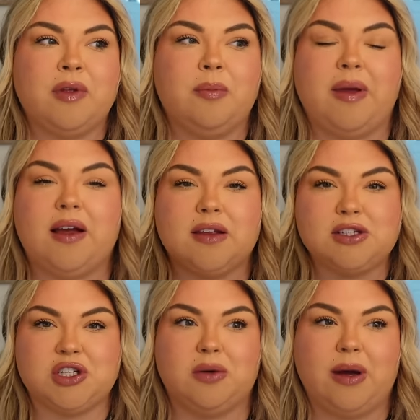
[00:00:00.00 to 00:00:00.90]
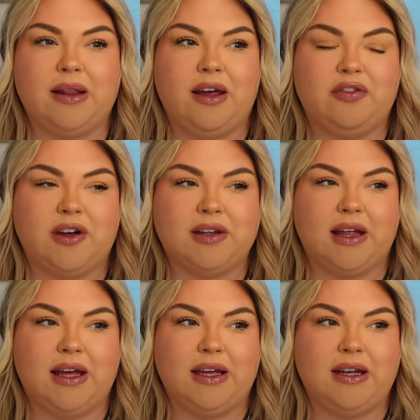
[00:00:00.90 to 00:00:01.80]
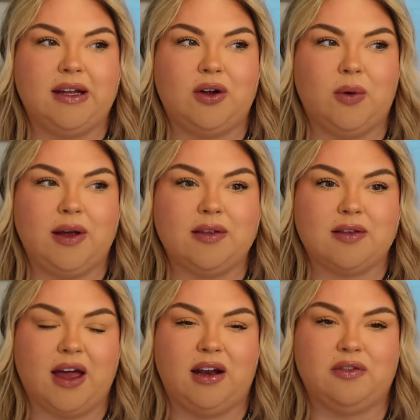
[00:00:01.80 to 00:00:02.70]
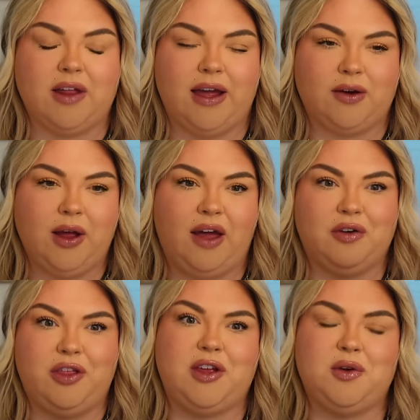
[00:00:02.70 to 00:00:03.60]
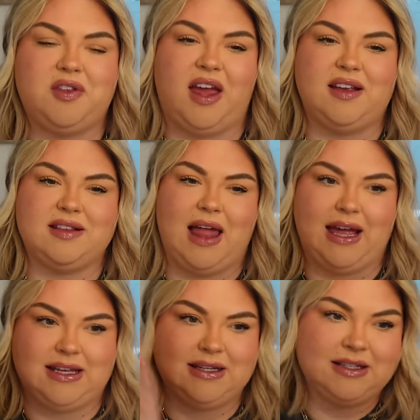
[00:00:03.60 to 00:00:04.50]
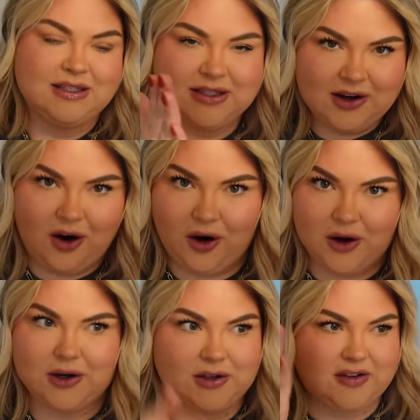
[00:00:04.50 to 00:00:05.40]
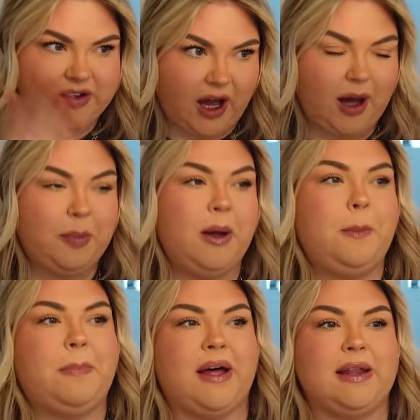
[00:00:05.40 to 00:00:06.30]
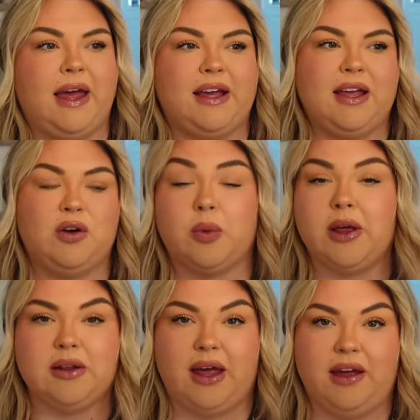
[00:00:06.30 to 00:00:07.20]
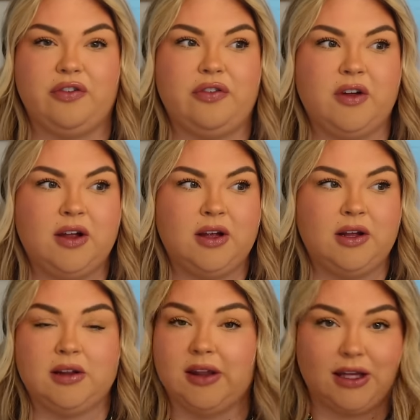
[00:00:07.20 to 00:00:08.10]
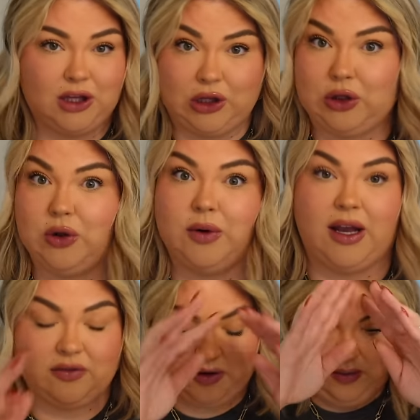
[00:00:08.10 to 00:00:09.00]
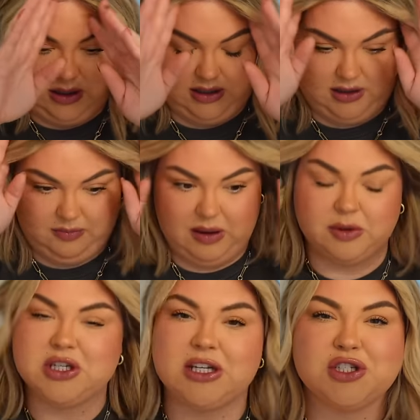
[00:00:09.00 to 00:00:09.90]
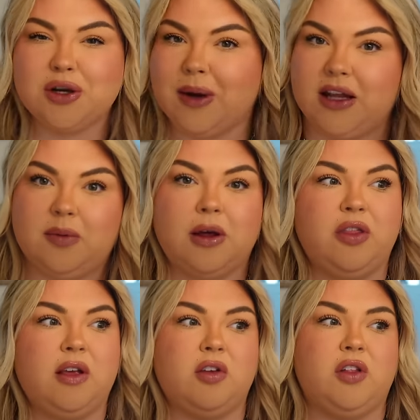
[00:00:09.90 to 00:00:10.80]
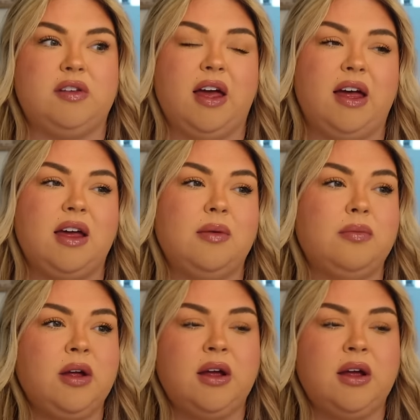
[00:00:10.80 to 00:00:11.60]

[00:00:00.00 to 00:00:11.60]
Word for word: because I share my life online, it always is kind of like everything you say is like hard stop, but like in real life, like you and everyone, people change their minds about things all the time.